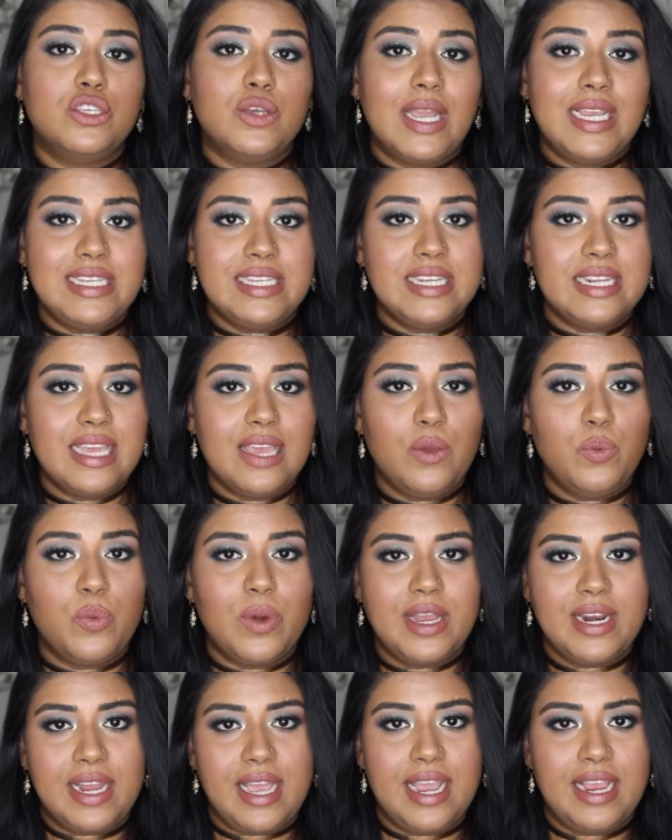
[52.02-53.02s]
So I did get
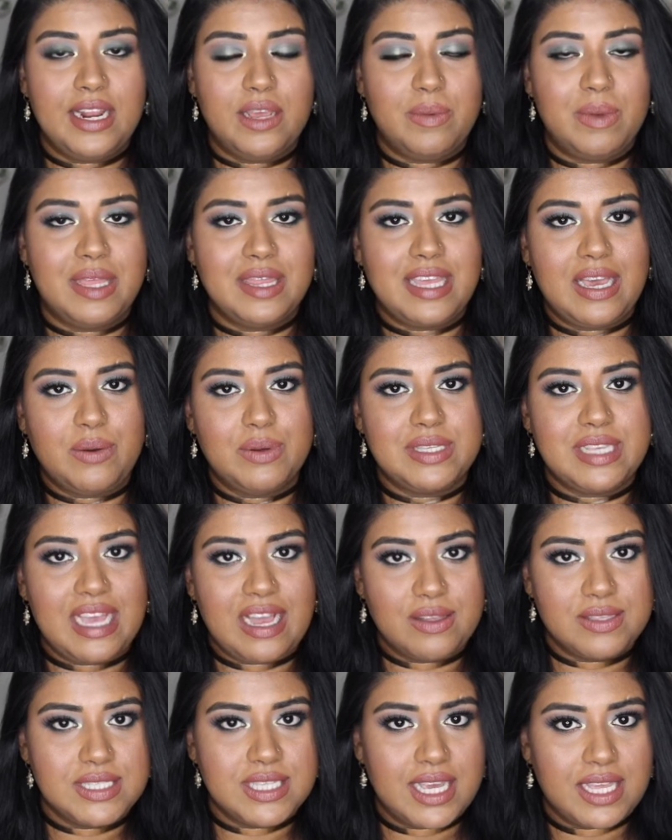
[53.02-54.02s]
one item that was
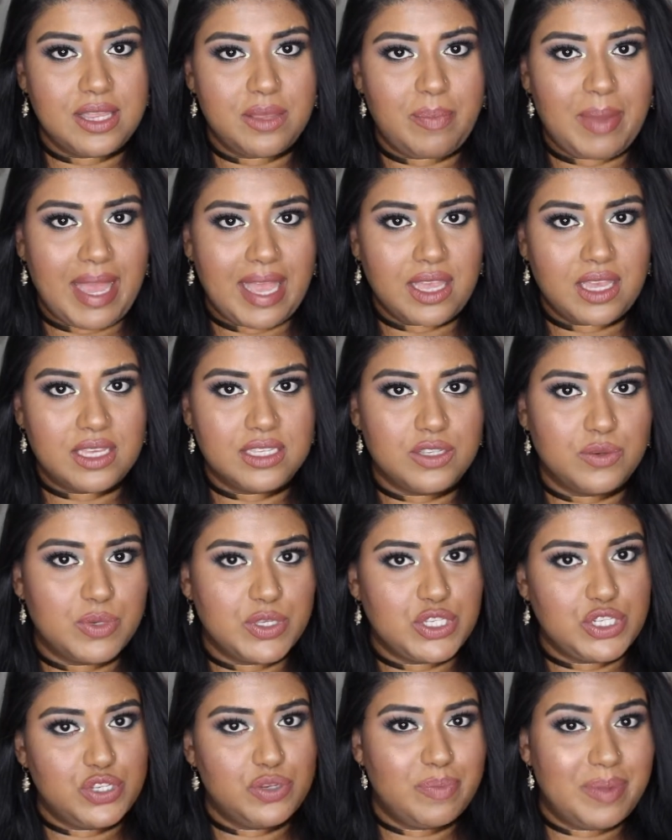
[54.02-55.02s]
outside the bag because it
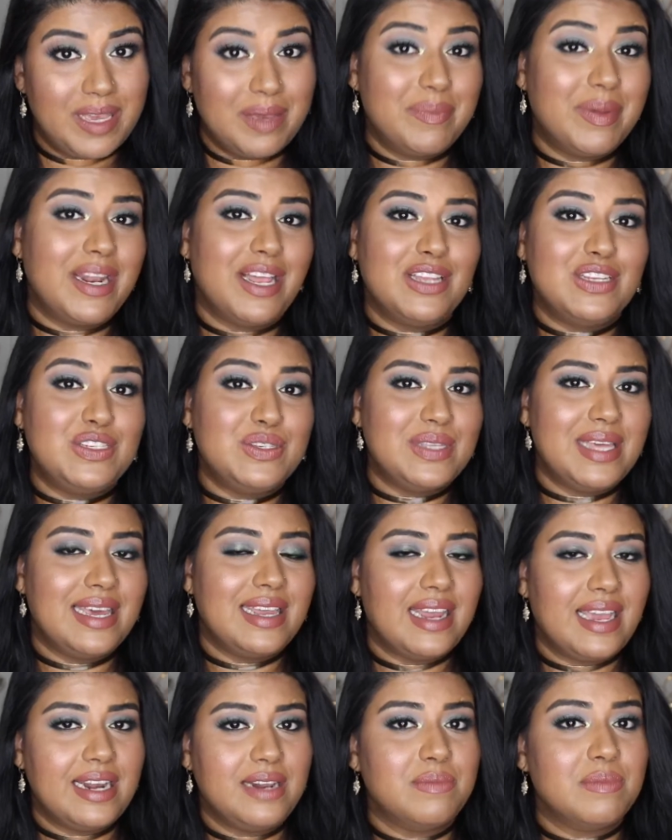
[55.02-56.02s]
was too big, but I'll do
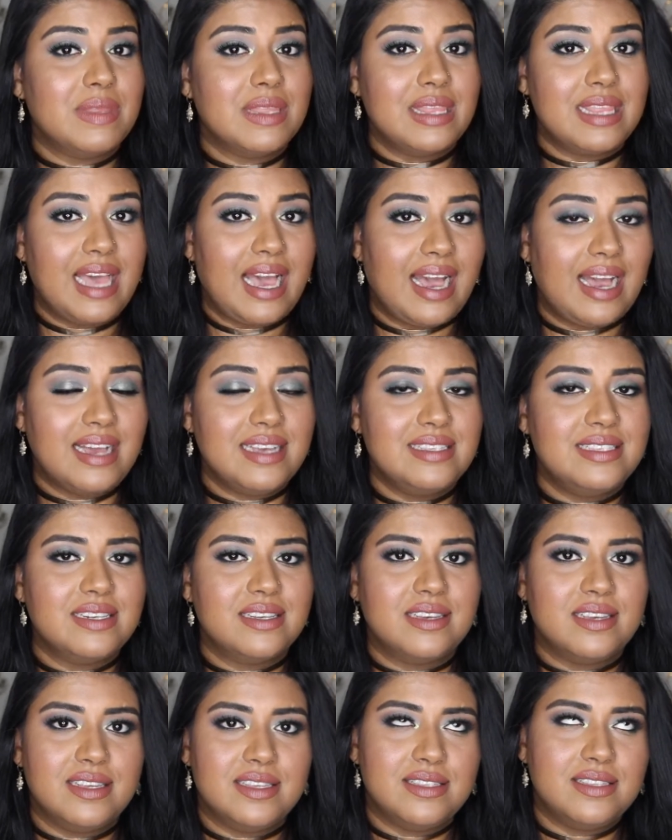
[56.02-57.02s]
that item last
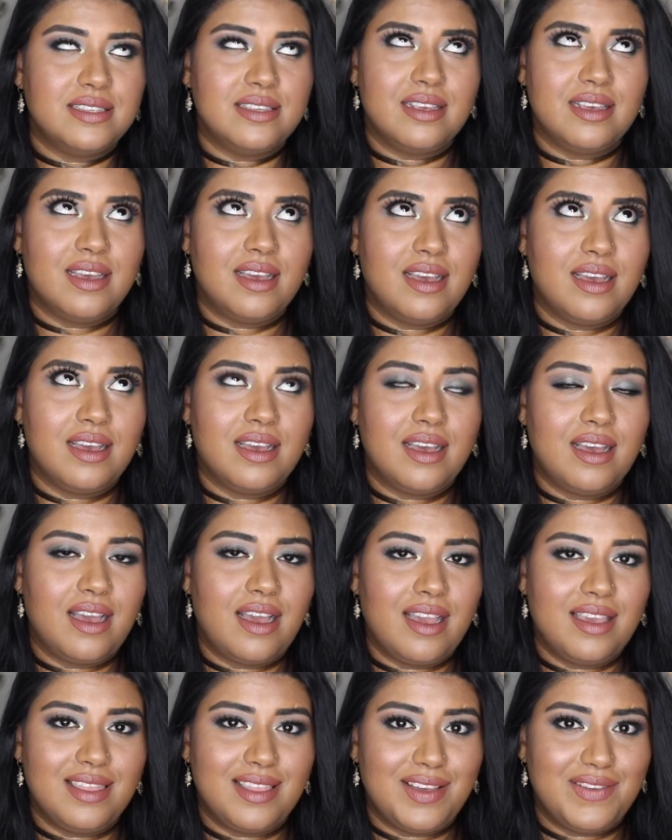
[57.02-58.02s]
because
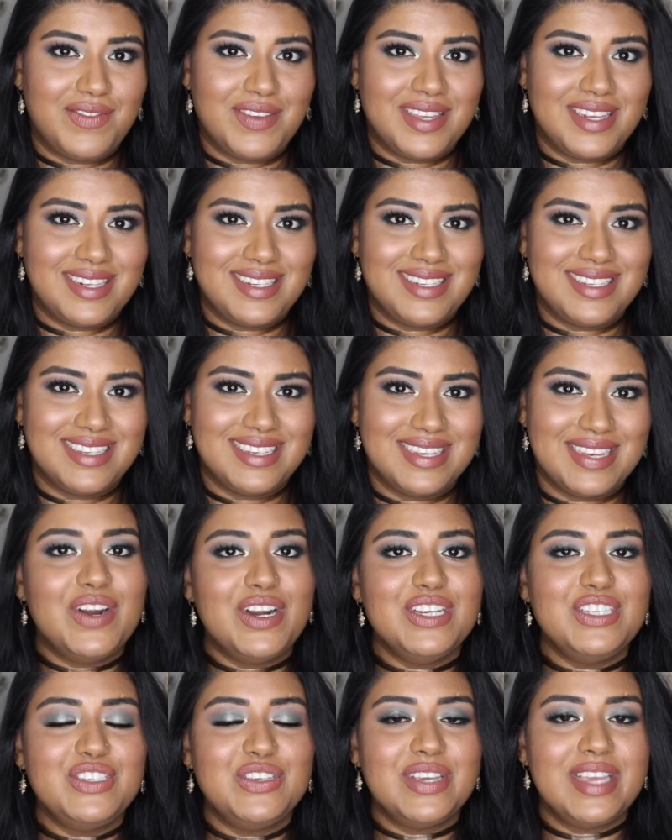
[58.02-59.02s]
I love it.
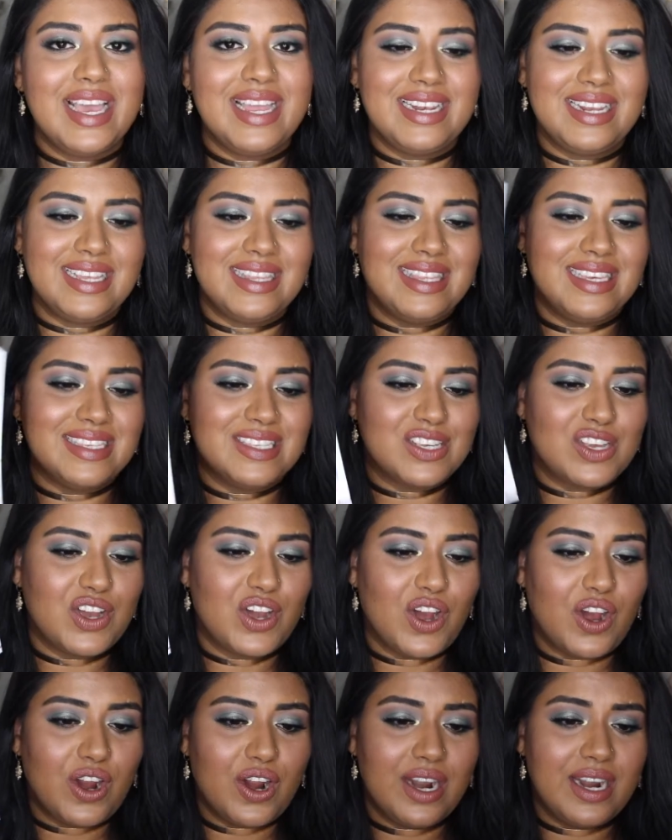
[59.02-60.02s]
First you get this
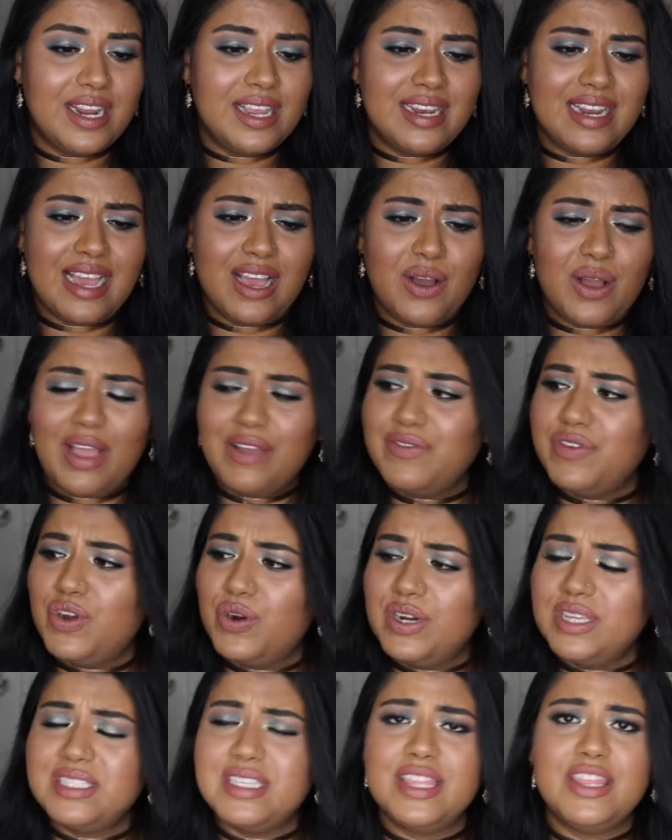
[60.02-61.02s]
card. Now I've
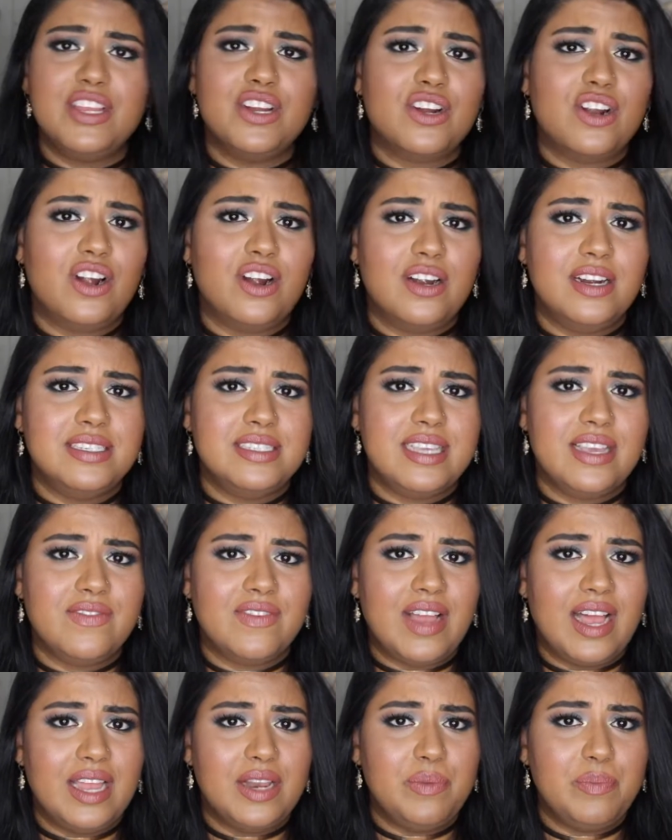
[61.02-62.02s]
noticed that their cards
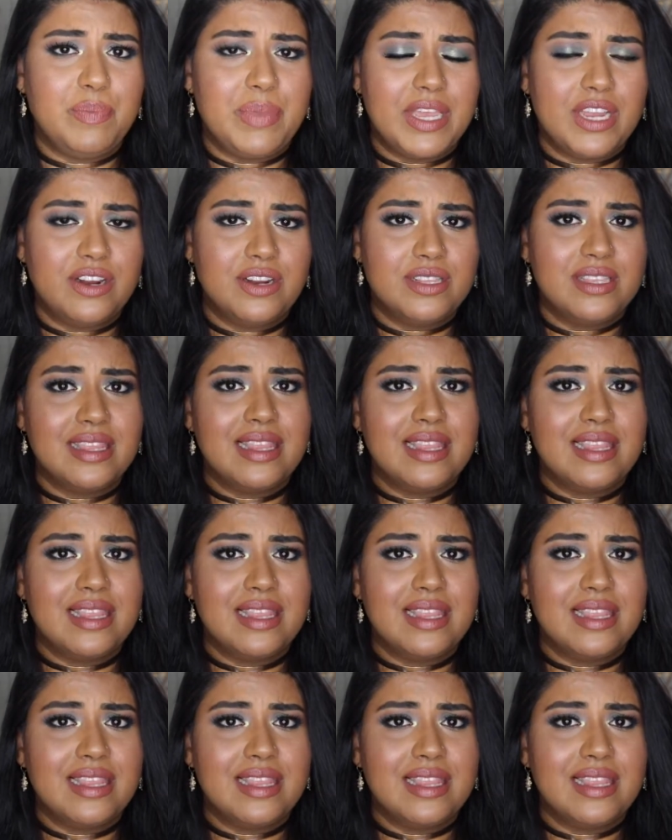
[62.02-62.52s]
have gotten bigger.